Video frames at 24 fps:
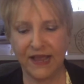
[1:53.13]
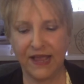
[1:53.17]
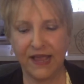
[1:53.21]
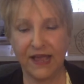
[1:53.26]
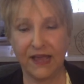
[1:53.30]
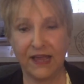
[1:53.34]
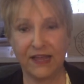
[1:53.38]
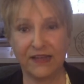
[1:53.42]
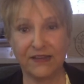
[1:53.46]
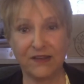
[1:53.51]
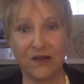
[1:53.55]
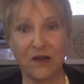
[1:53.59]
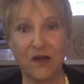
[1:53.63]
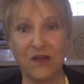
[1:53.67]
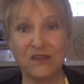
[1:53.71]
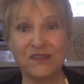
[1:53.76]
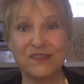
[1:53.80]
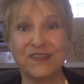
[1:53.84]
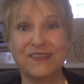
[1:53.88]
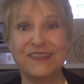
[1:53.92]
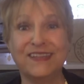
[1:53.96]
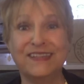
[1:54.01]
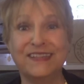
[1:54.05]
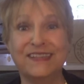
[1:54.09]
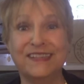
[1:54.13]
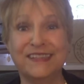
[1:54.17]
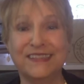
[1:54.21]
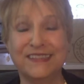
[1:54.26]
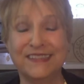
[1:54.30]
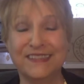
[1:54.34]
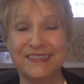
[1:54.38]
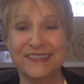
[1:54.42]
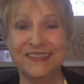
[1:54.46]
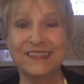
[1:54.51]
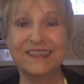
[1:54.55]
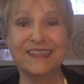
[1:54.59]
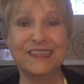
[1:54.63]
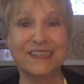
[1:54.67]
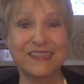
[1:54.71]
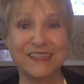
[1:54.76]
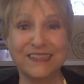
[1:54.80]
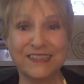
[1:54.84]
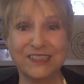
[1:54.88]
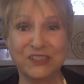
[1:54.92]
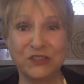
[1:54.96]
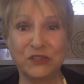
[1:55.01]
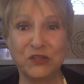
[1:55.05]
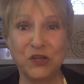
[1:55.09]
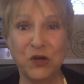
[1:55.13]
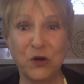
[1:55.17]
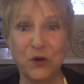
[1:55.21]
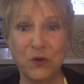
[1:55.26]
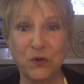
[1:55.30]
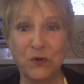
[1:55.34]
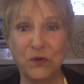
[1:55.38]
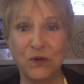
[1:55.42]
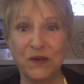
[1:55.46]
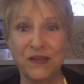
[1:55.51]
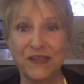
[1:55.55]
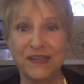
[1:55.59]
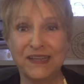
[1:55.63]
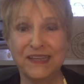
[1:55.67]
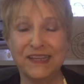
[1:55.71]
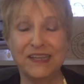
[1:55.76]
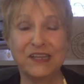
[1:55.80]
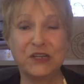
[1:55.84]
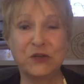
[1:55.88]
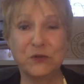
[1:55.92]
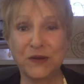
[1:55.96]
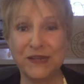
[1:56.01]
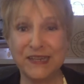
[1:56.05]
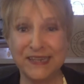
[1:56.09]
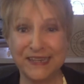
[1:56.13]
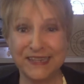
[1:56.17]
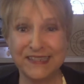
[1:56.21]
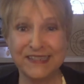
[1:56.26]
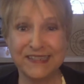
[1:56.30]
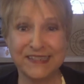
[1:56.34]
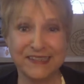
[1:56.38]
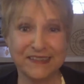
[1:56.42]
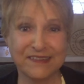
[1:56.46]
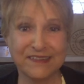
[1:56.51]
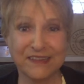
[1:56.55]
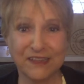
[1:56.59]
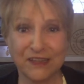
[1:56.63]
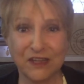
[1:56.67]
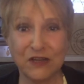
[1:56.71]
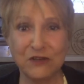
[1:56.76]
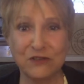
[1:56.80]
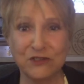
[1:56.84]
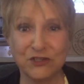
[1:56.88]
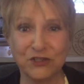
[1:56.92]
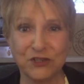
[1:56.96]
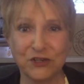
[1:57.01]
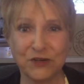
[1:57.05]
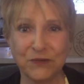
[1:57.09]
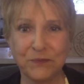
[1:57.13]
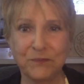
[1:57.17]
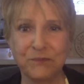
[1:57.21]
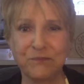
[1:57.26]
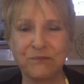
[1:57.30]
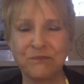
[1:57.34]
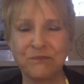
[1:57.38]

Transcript: and also they did little to no ingredient disclosure.